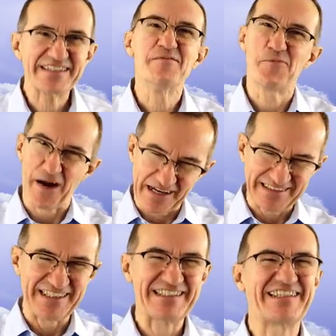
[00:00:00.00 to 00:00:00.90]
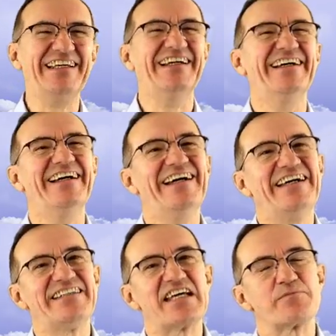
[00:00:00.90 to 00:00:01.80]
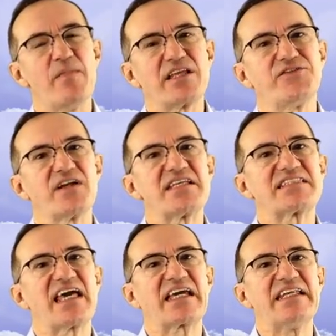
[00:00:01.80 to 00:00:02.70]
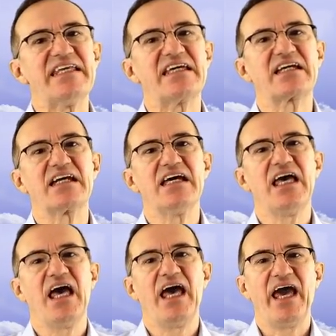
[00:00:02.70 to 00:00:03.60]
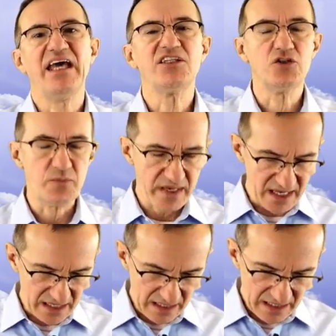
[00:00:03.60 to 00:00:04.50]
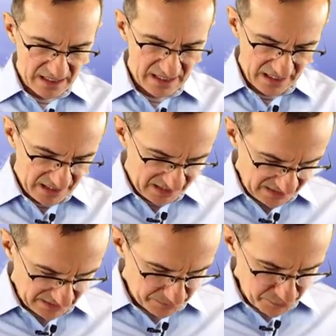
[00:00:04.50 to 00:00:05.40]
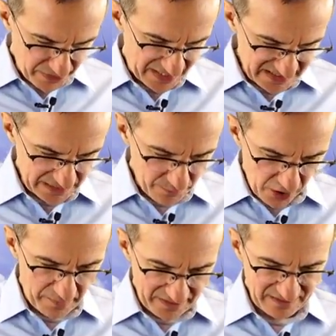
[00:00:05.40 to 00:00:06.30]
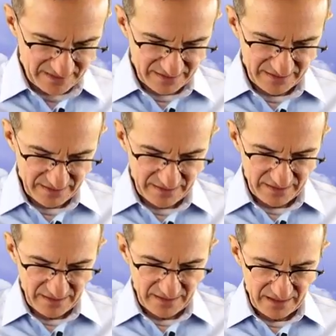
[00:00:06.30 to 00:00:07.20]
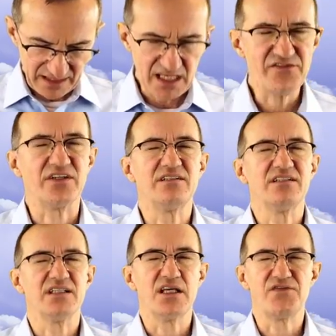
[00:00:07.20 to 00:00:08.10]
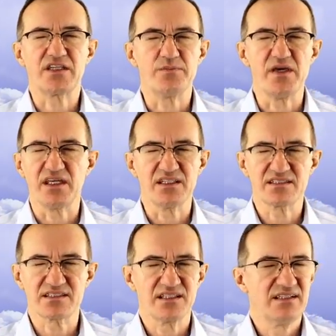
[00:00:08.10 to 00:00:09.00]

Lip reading: practice, that mindfulness technique, and to be in the present moment, even if it means